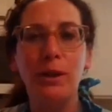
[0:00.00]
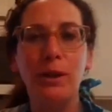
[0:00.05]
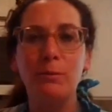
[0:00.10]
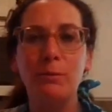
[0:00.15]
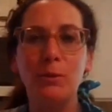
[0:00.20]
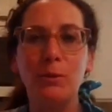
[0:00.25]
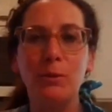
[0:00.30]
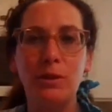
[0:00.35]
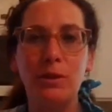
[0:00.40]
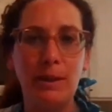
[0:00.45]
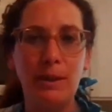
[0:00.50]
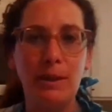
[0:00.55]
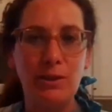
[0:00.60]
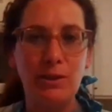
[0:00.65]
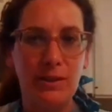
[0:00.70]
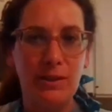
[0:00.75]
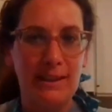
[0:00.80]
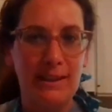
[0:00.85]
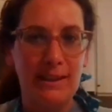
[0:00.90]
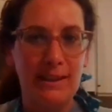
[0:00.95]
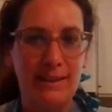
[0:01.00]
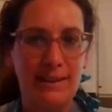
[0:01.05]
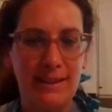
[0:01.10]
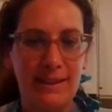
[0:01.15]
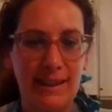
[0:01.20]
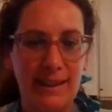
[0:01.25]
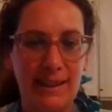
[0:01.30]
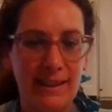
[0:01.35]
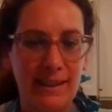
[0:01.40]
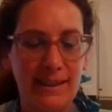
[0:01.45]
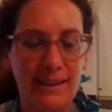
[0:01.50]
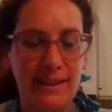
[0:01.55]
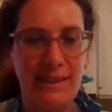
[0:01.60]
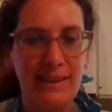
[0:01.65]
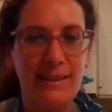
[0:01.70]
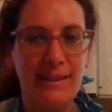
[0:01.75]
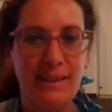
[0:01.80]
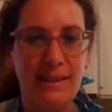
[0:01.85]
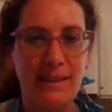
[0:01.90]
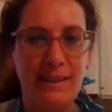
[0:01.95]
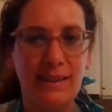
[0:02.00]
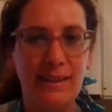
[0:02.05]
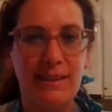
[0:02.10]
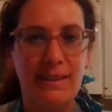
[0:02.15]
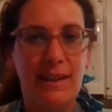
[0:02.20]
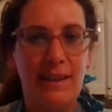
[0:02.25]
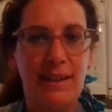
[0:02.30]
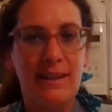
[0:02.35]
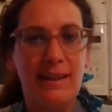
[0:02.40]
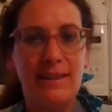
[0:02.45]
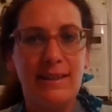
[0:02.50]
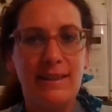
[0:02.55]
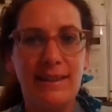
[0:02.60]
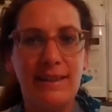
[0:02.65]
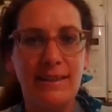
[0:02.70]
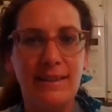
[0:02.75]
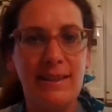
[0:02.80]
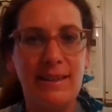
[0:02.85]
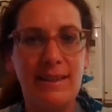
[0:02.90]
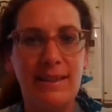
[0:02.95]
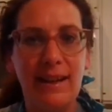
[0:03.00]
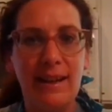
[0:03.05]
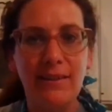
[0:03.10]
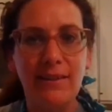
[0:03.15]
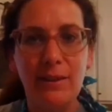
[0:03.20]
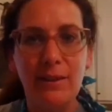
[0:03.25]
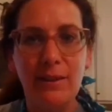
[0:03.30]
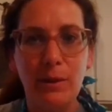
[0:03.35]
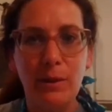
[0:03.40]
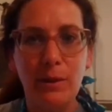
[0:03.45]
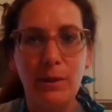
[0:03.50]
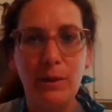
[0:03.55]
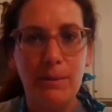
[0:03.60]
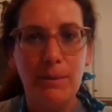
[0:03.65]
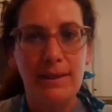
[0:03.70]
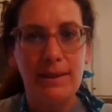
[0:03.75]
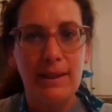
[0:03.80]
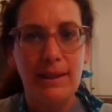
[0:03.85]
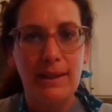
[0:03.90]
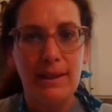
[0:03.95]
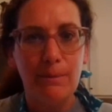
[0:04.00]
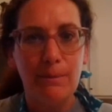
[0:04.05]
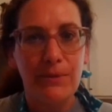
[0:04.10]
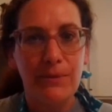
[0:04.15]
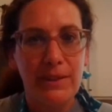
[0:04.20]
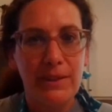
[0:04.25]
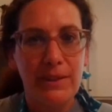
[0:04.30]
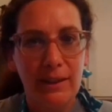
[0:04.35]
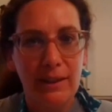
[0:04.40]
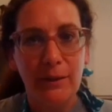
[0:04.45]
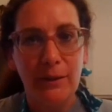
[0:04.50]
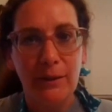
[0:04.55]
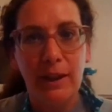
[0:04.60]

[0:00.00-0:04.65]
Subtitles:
I have one more special guest today, and he is going to send us out and wrap us up.